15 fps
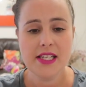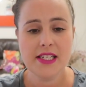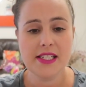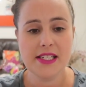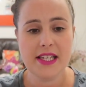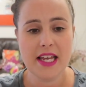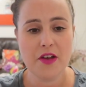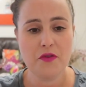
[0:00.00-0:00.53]
to
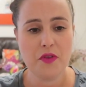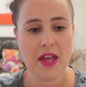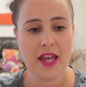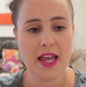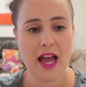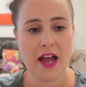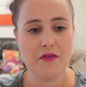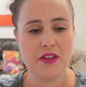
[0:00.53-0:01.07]
see if
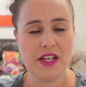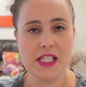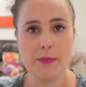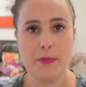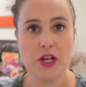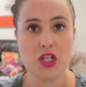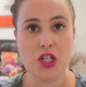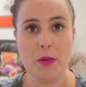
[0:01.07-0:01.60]
they have these
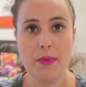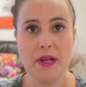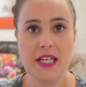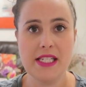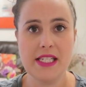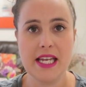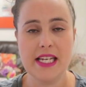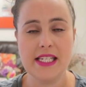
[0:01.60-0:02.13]
special
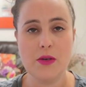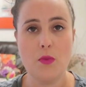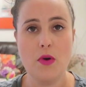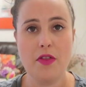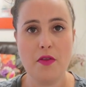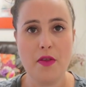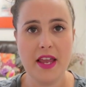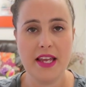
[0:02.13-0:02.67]
abilities and
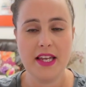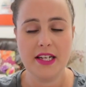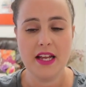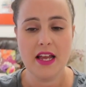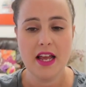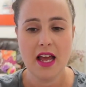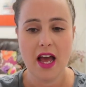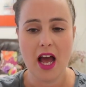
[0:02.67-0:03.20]
whether they
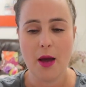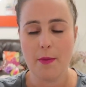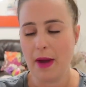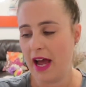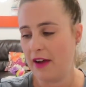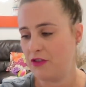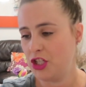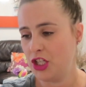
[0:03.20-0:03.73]
can um,
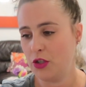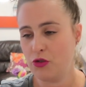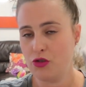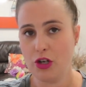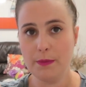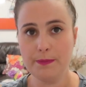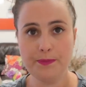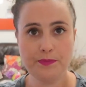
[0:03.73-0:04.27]
have
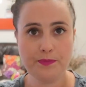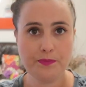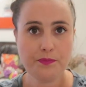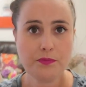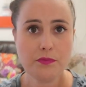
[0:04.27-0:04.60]
children.